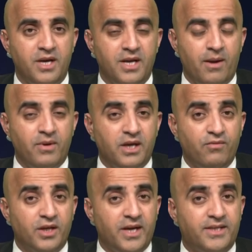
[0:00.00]
Let me give
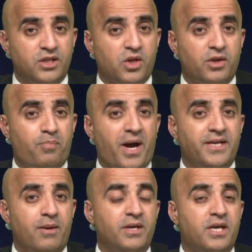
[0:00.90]
you the latest on the
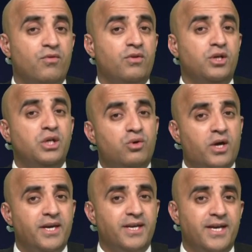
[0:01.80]
pandemic here in the UK.
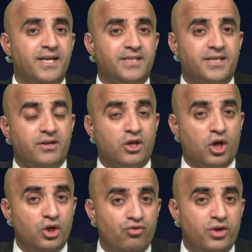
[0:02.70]
It is that the
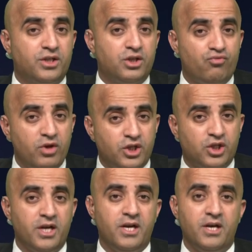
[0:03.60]
country has
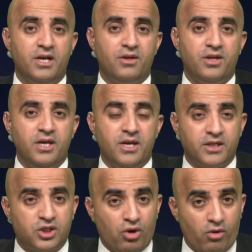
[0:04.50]
reached the
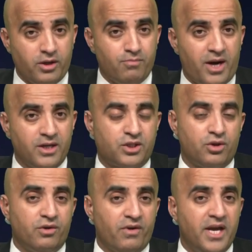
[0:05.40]
historic
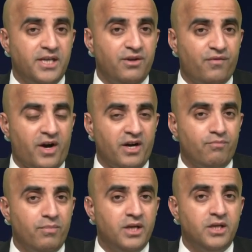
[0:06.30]
milestone of 85
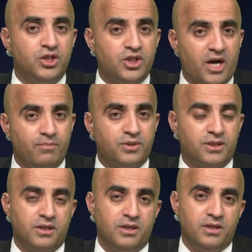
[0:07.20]
million
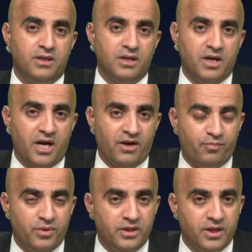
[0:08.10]
jabs
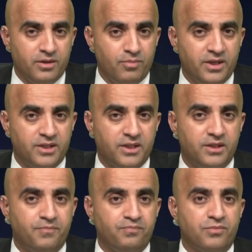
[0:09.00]
have been administered.